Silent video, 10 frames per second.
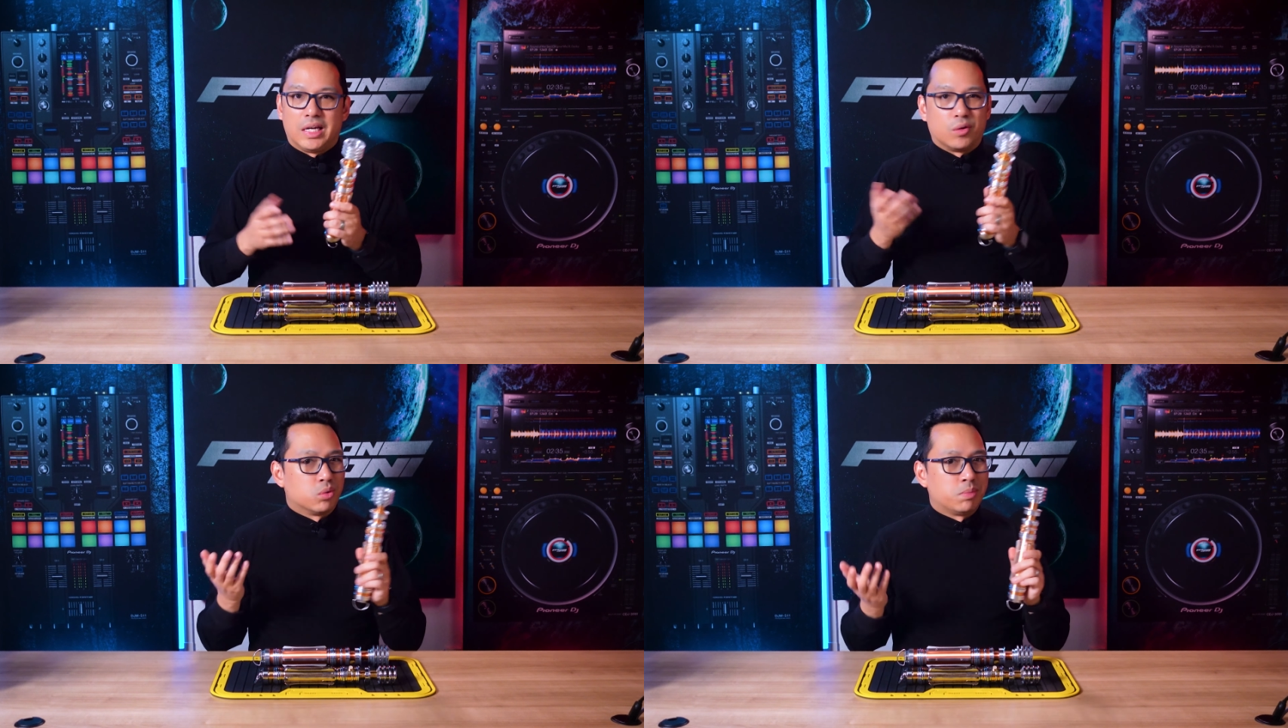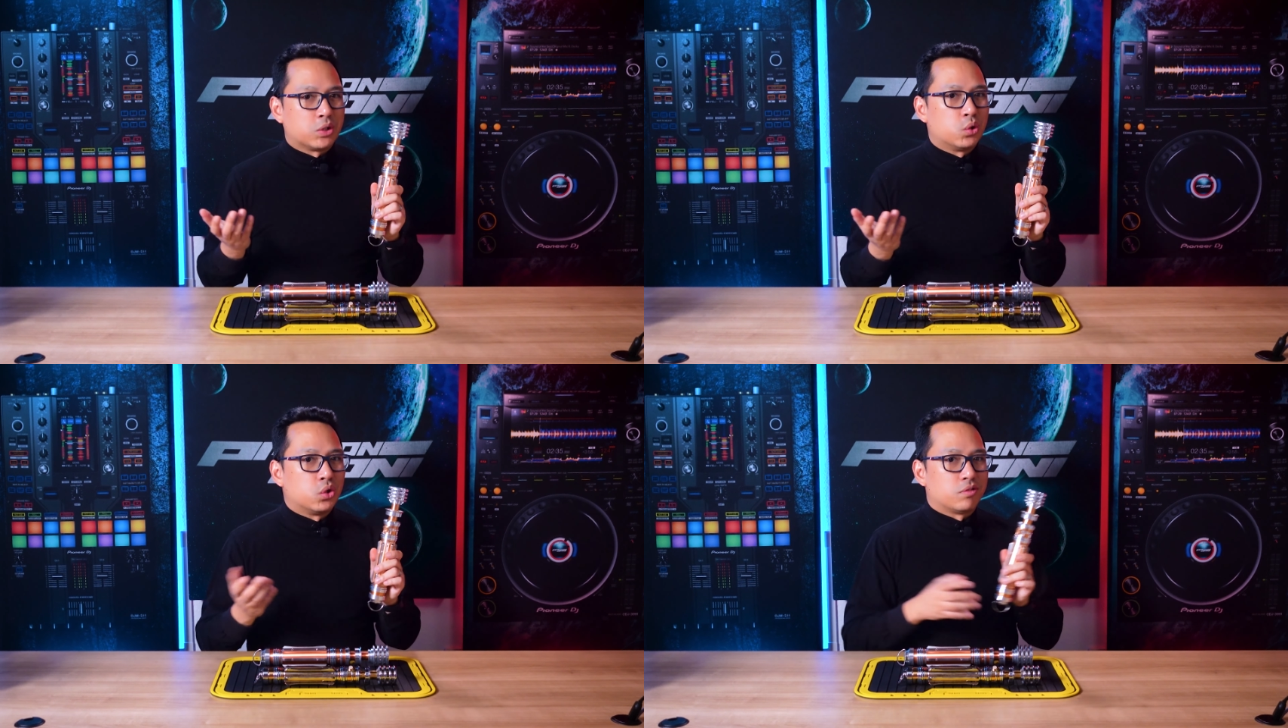It wouldn't be
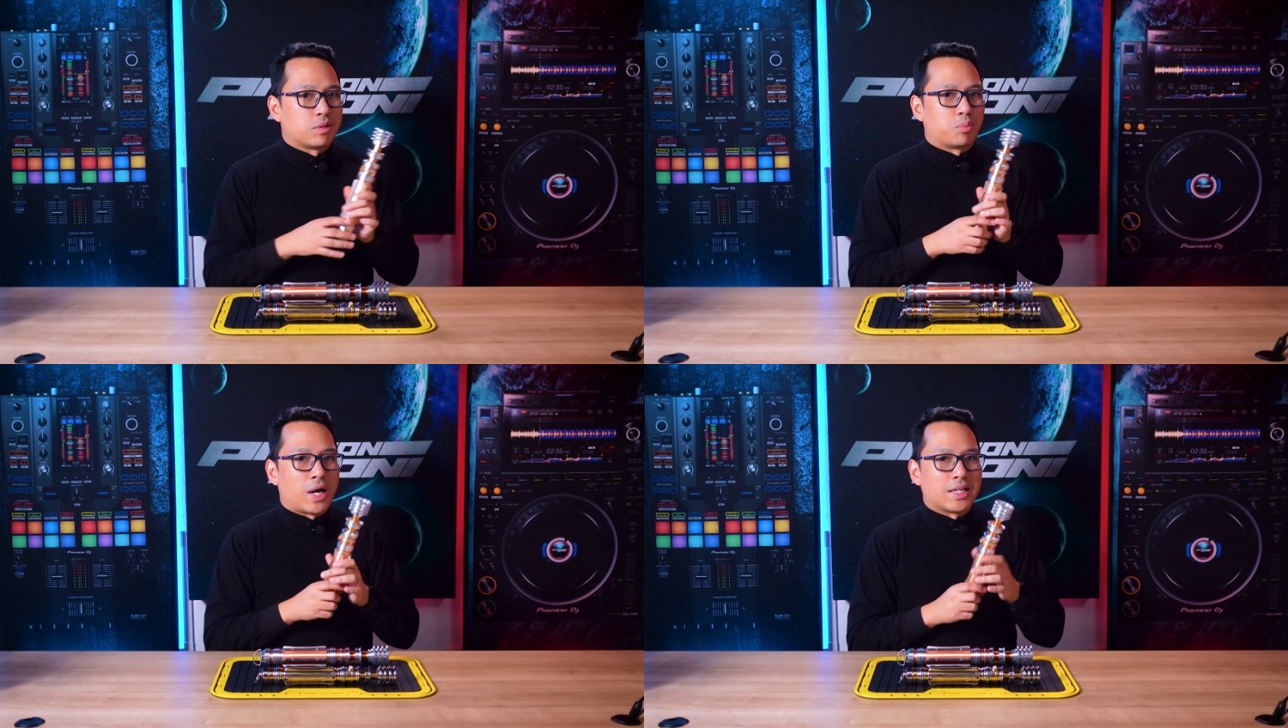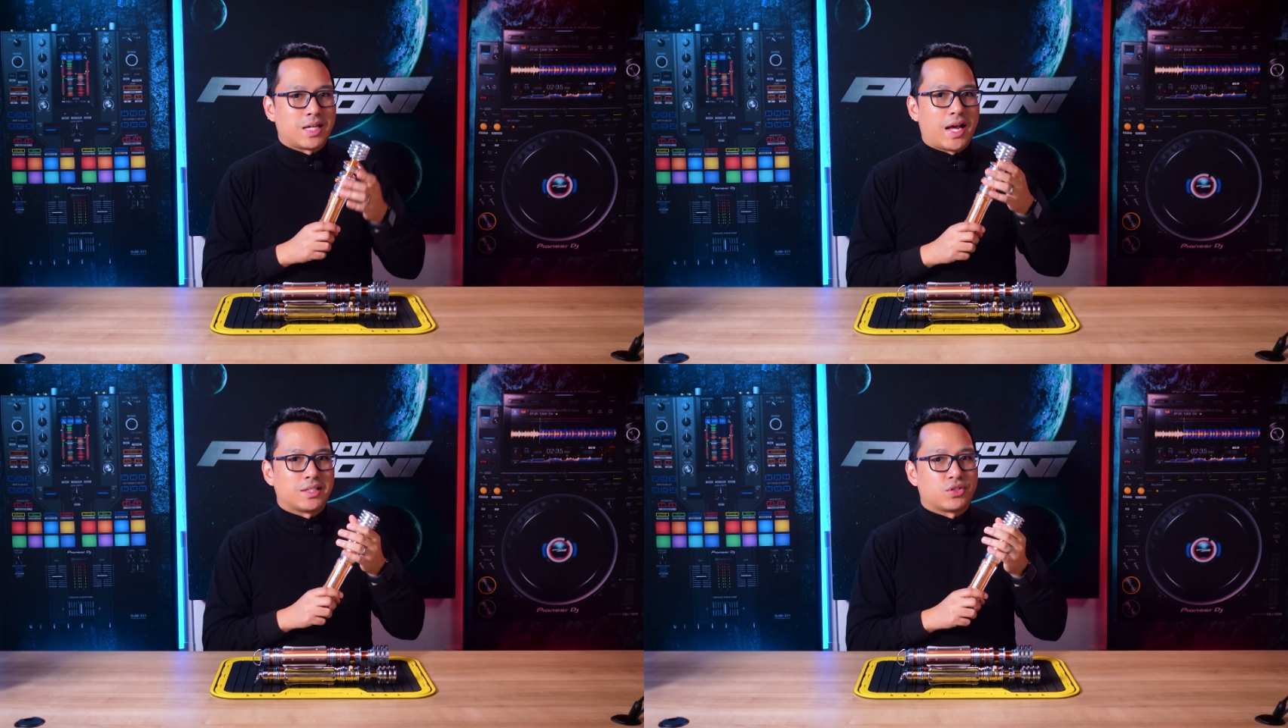cool if the bride's
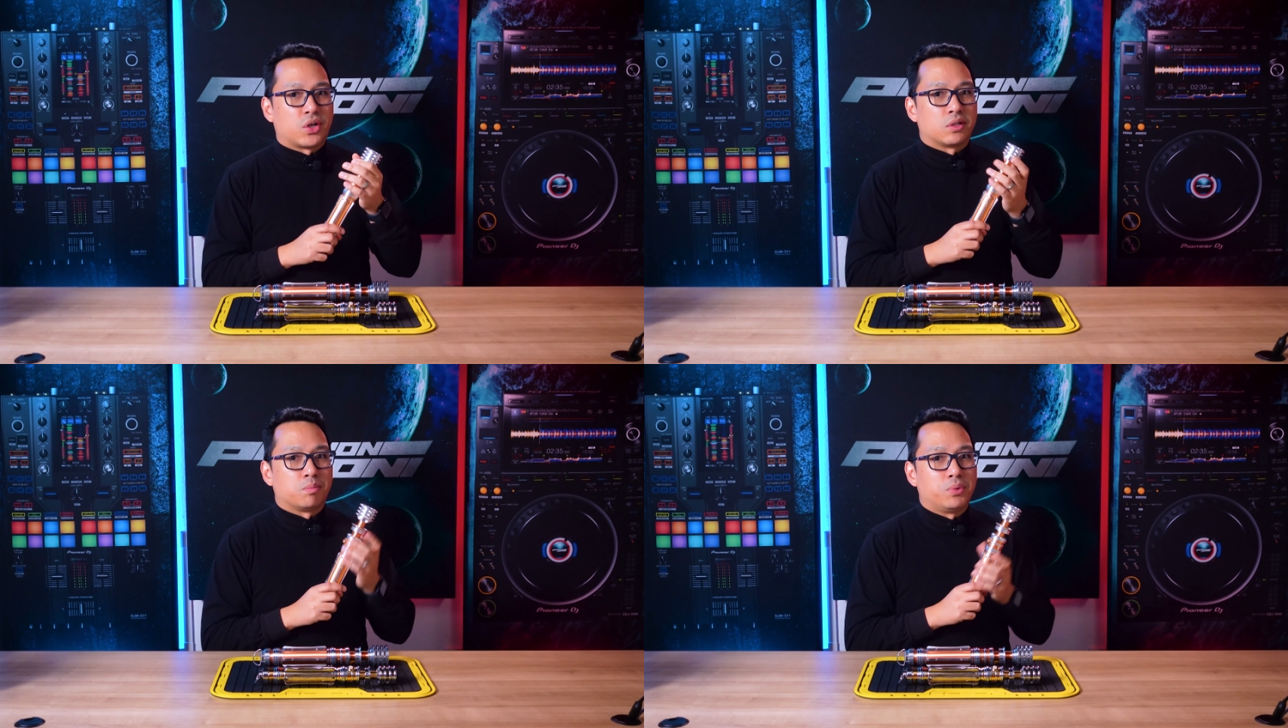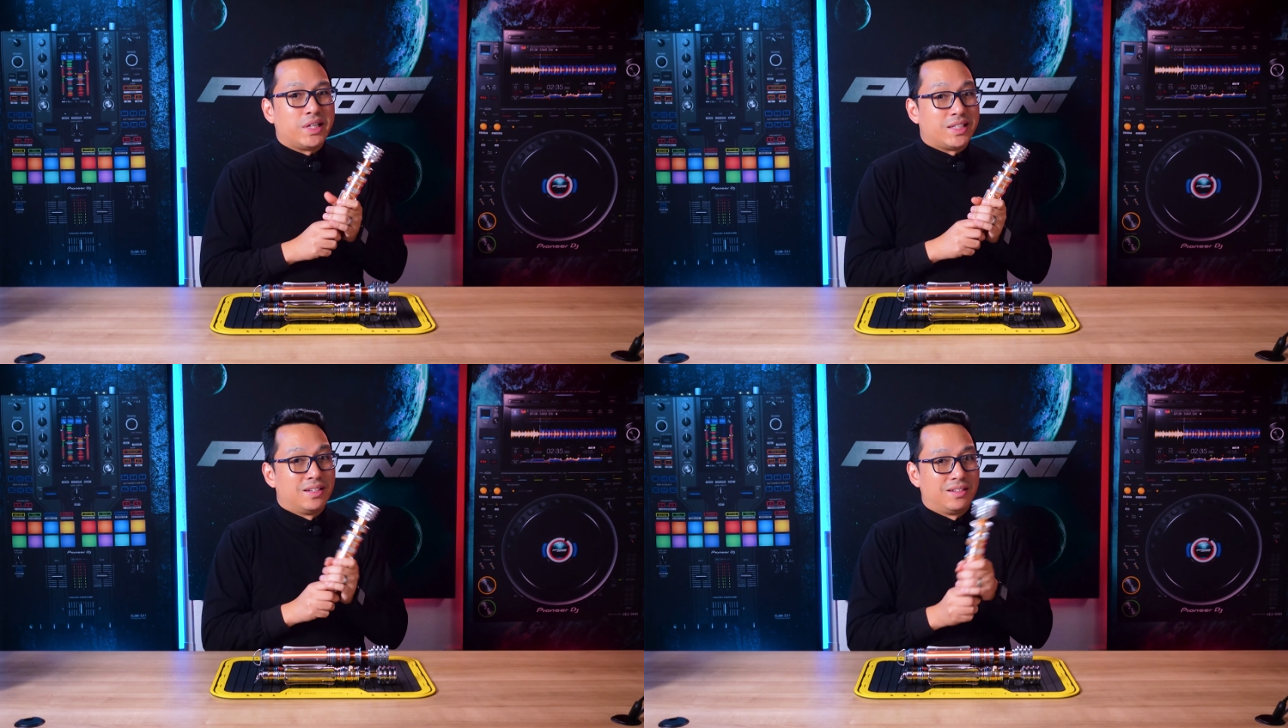hand started to
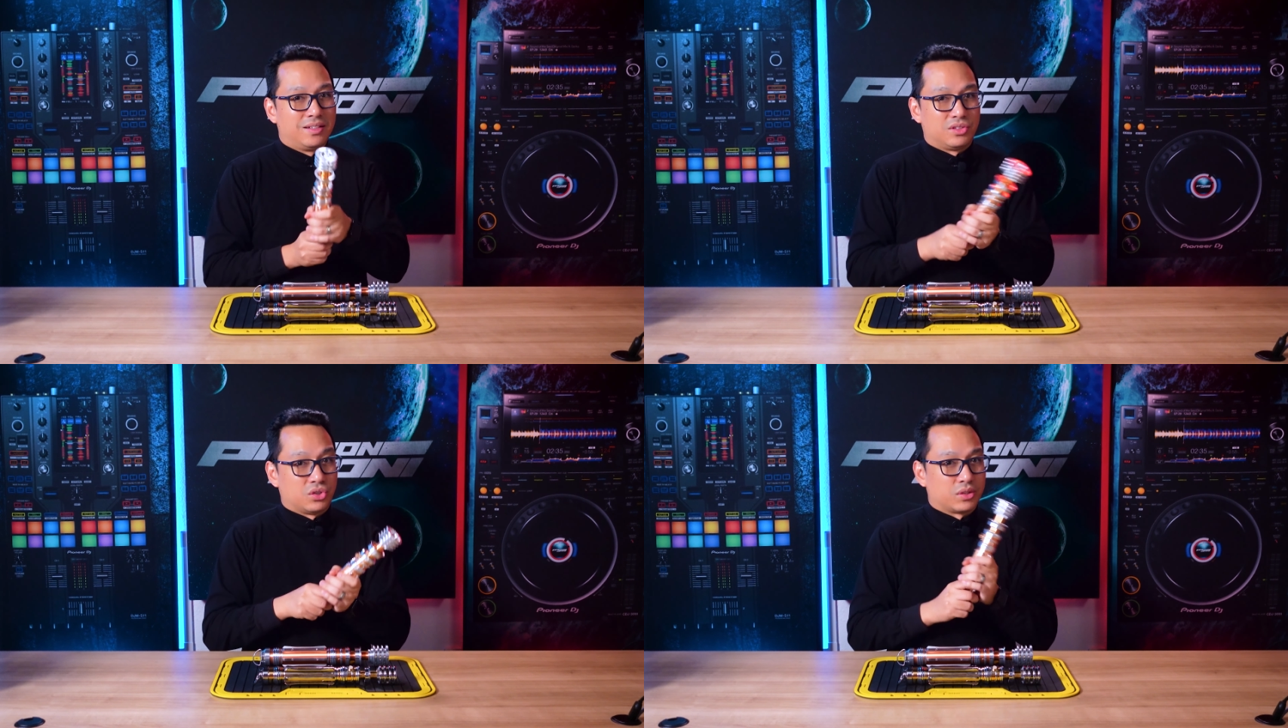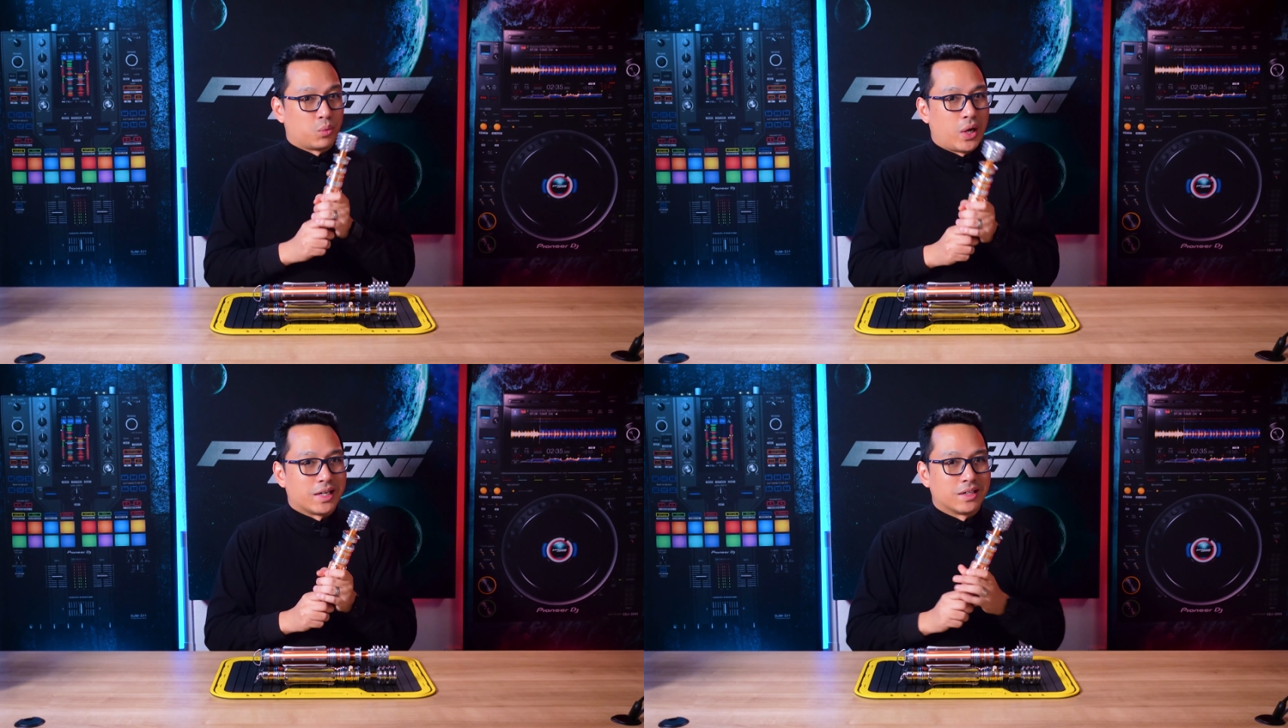bleed during the
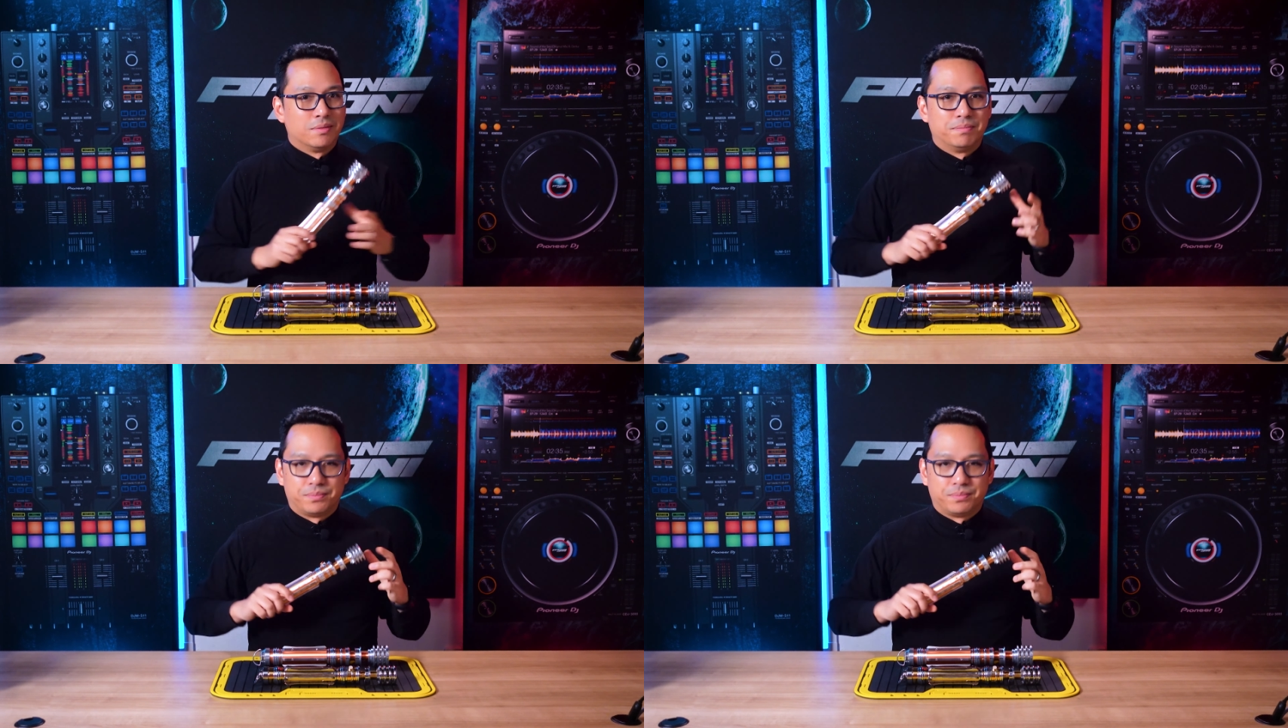wedding.